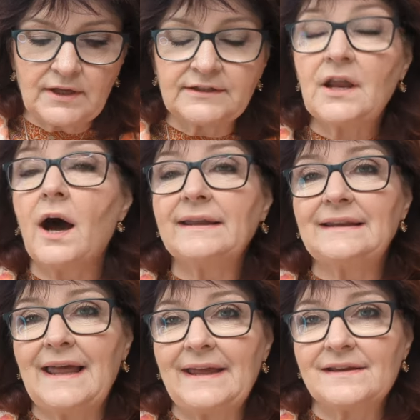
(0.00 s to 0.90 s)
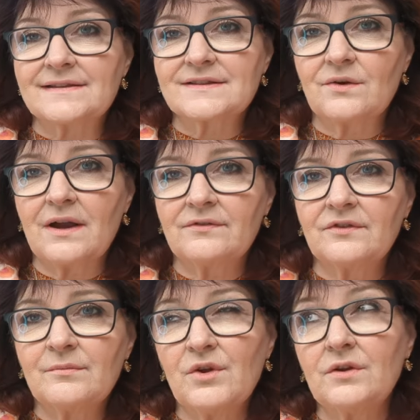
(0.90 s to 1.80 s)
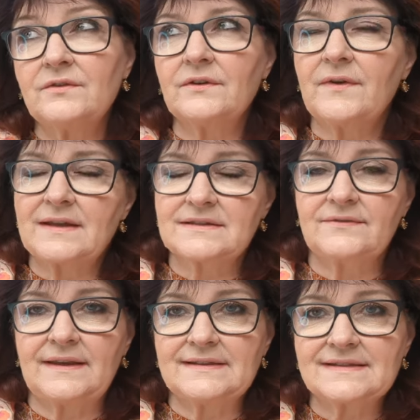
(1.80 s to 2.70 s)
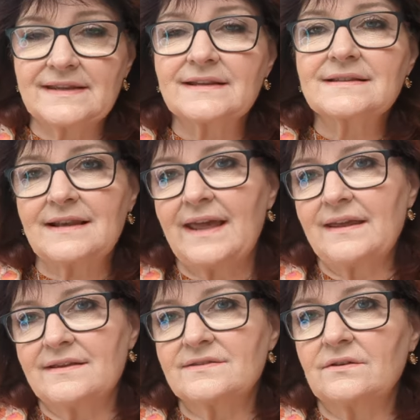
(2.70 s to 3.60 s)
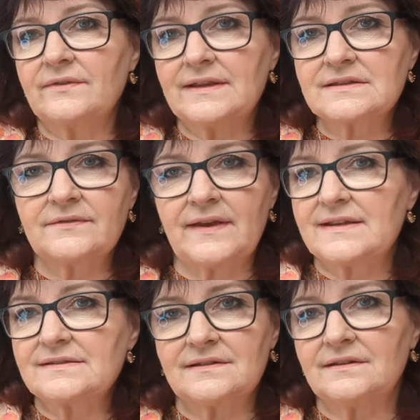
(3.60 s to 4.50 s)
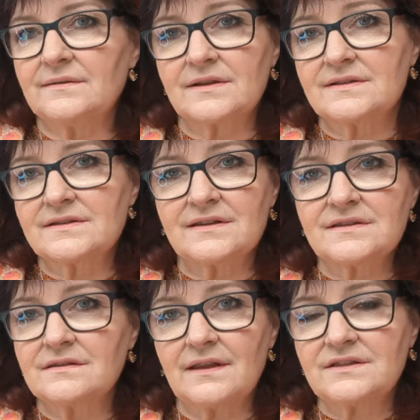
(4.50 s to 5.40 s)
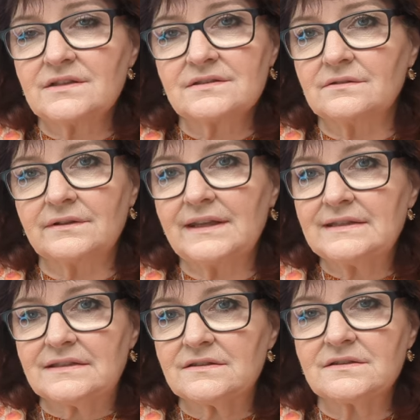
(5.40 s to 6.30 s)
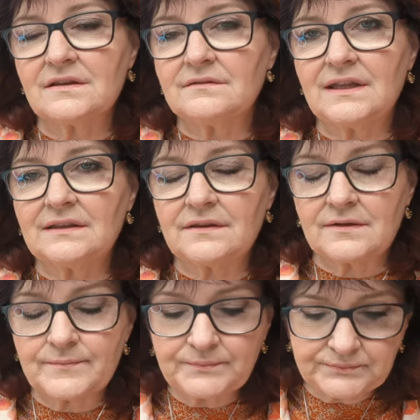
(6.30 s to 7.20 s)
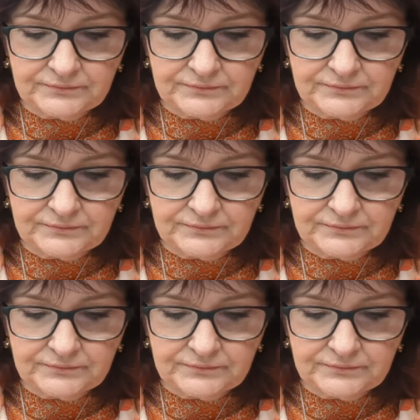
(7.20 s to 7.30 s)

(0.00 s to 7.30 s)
9 layers. So I've removed effectively 6 layers of interfacing because they're just not needed. You don't need them.